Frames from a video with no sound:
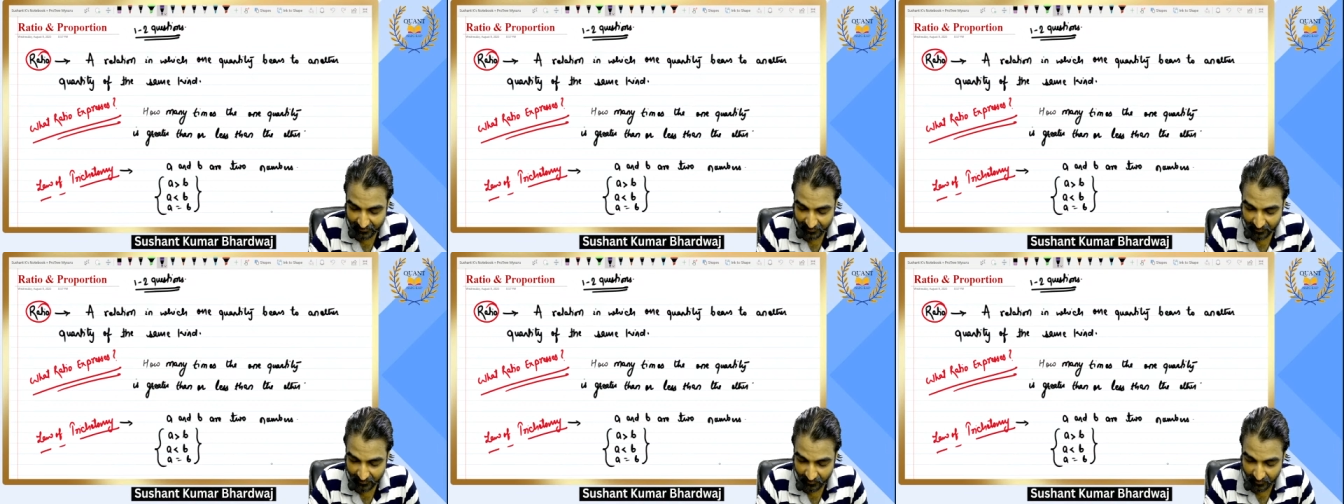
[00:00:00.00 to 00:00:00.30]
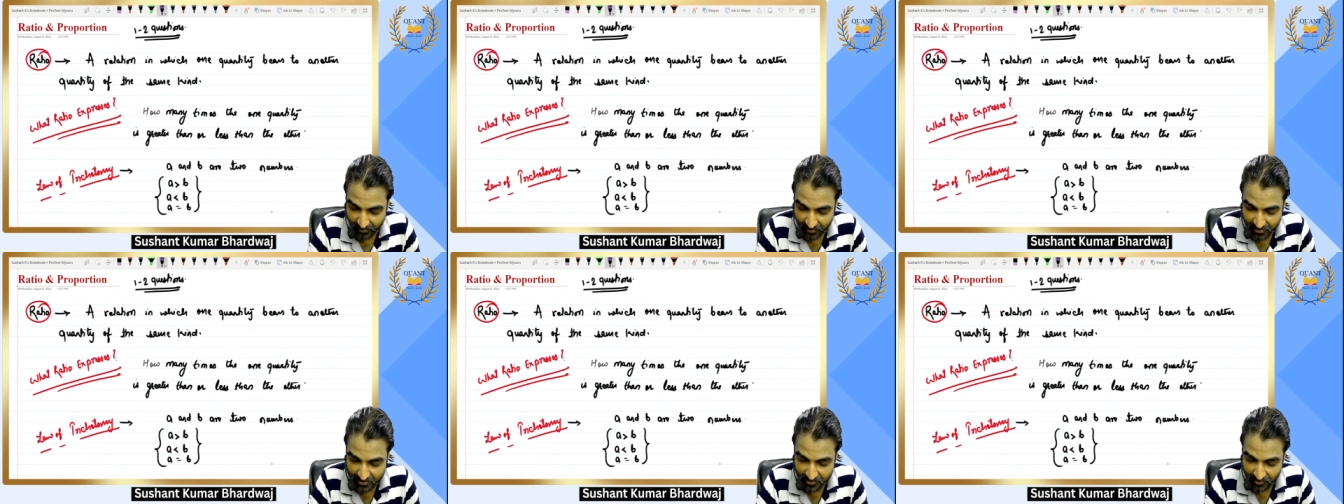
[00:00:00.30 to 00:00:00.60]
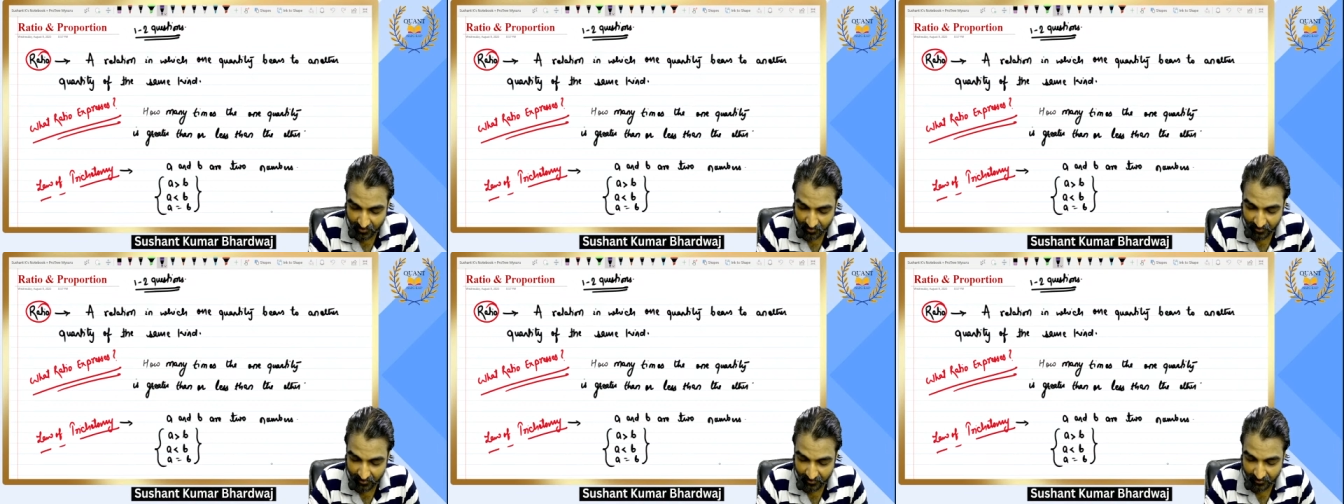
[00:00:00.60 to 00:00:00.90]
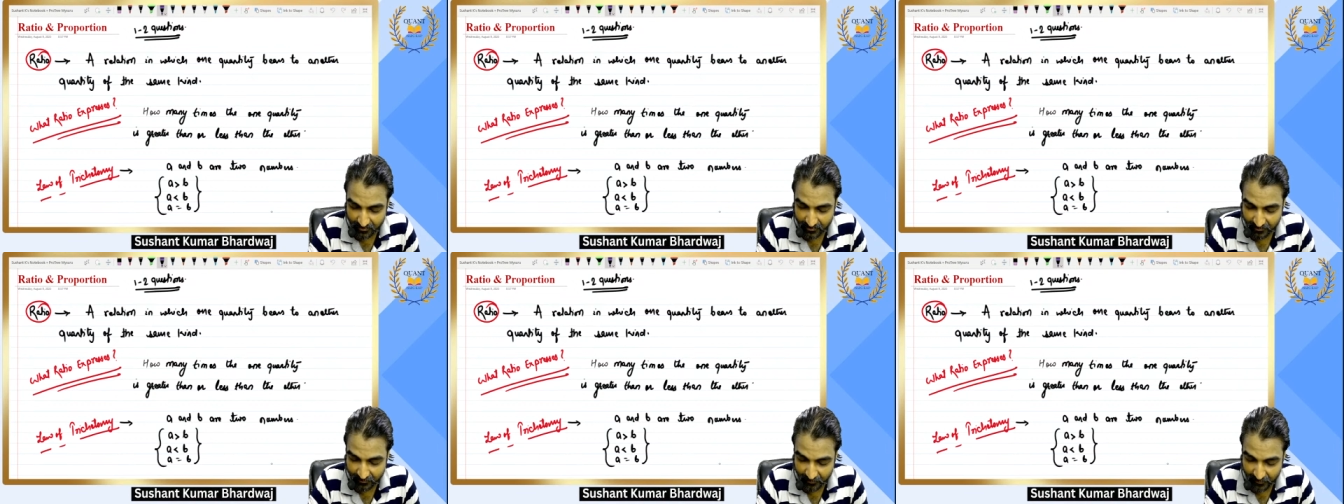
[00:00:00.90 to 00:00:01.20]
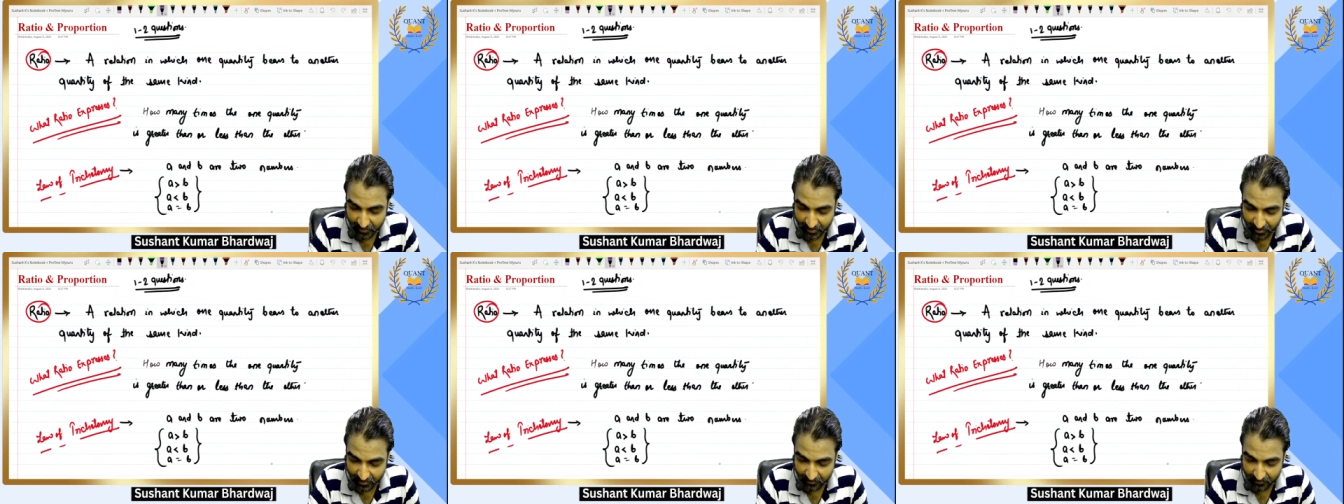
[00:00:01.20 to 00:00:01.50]
Where is your
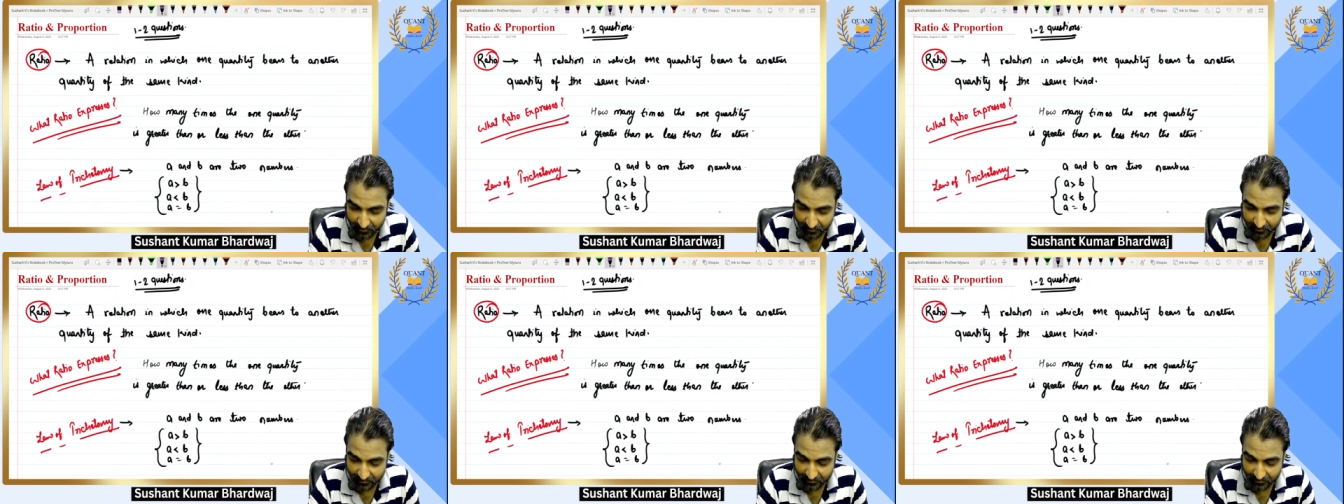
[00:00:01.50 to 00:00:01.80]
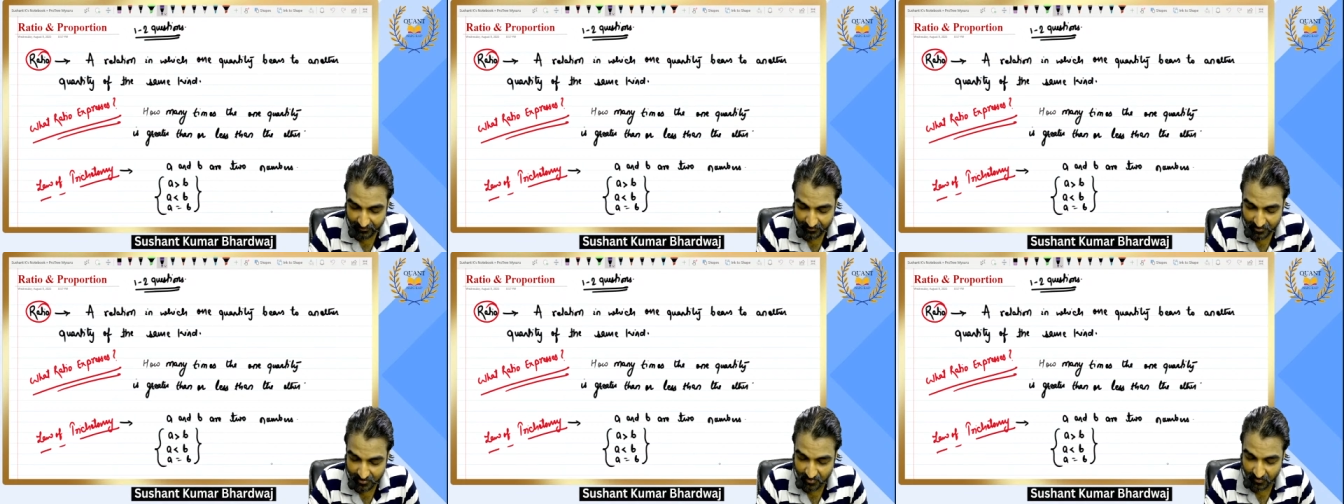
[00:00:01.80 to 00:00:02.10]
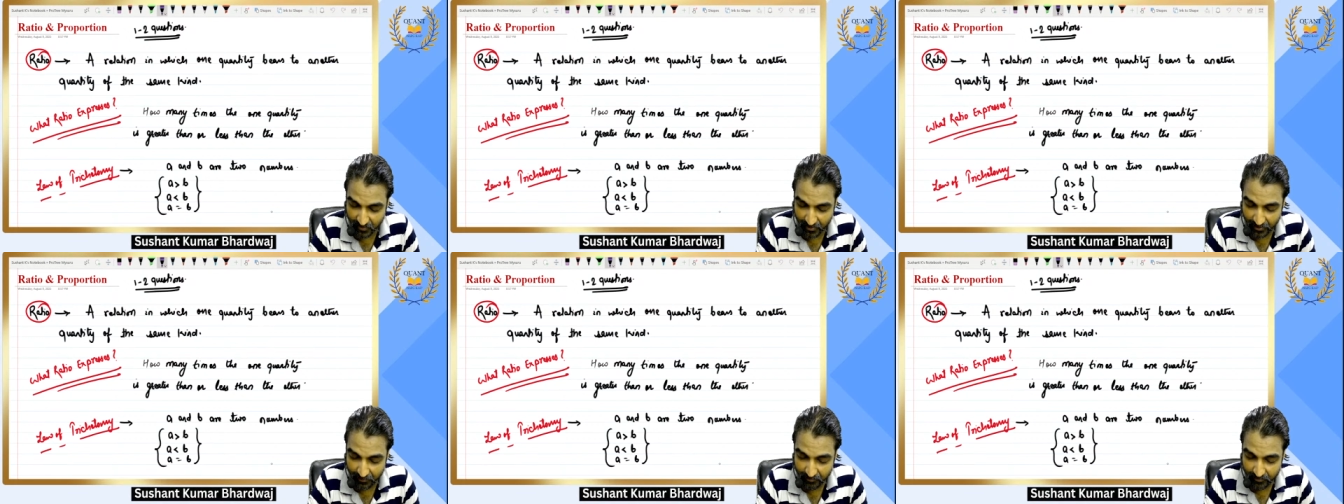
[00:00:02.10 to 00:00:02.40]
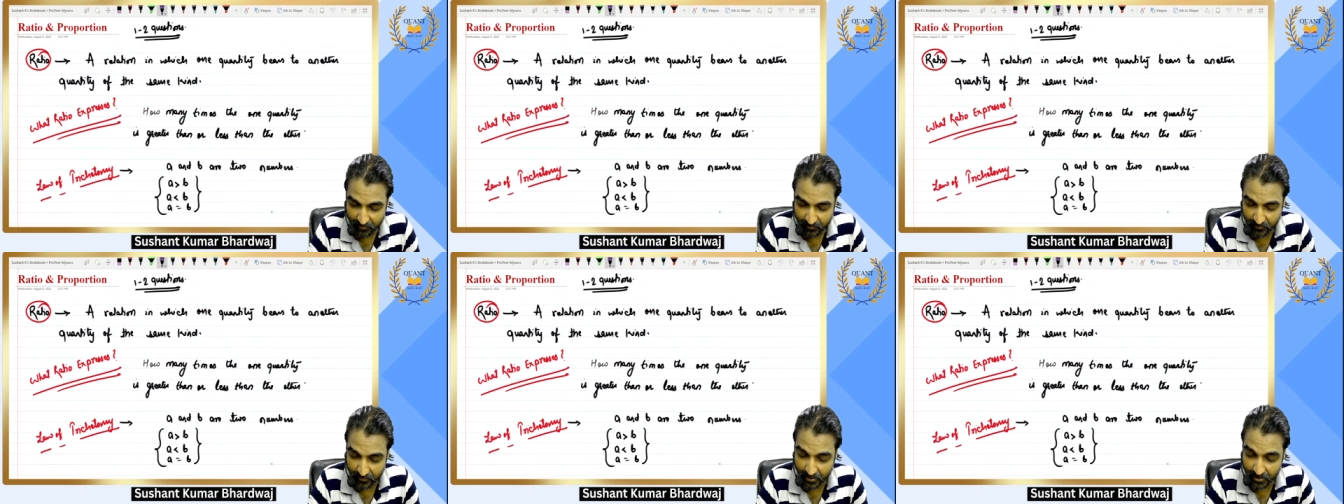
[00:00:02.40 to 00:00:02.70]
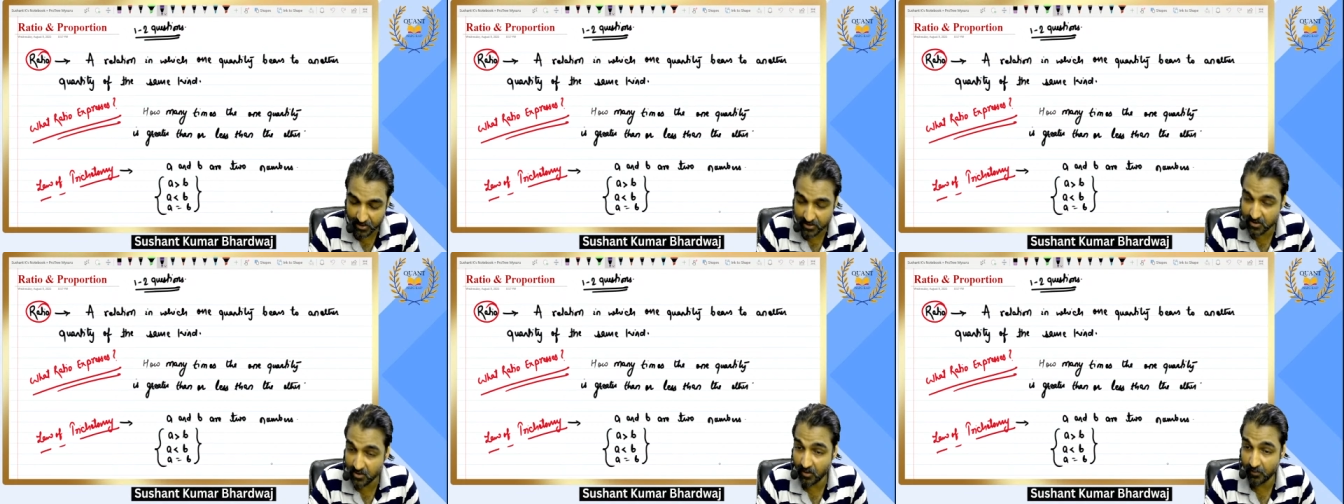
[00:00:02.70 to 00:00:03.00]
pair? Swab, where
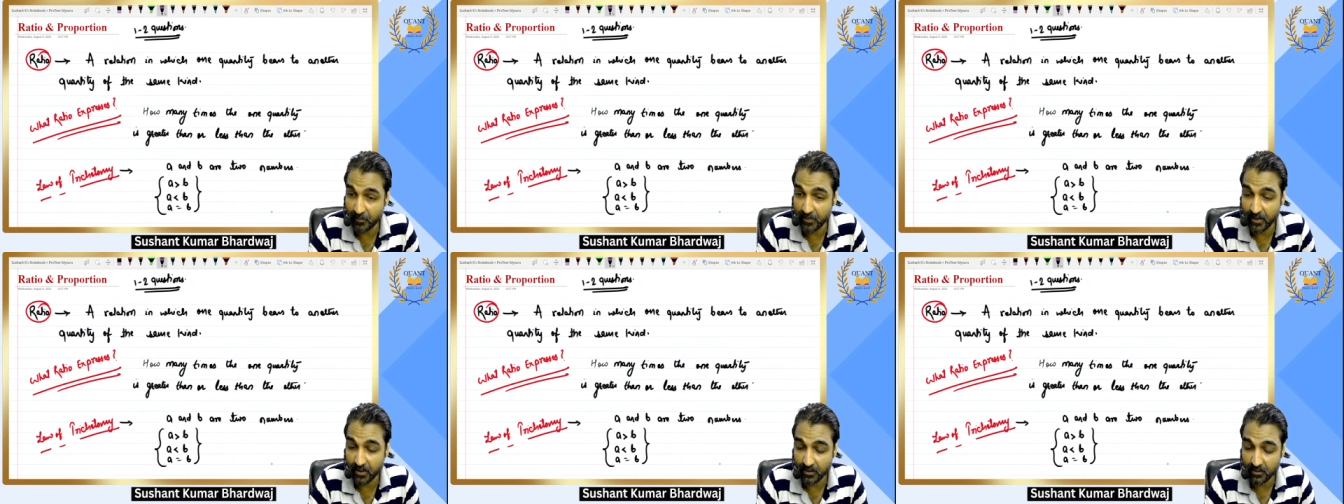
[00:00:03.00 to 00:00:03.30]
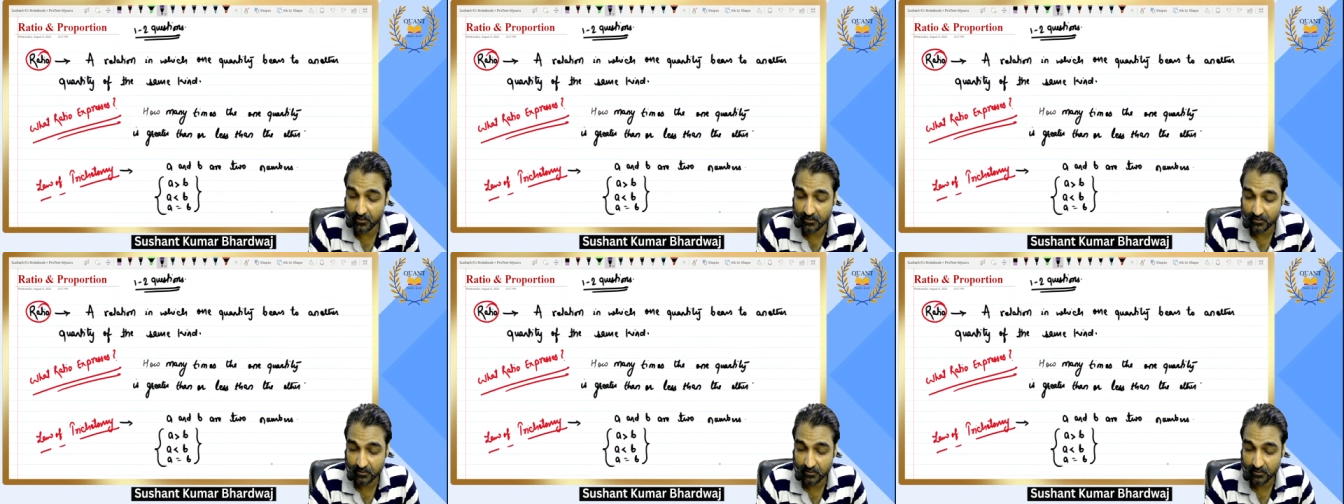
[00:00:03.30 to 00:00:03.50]
is your pair?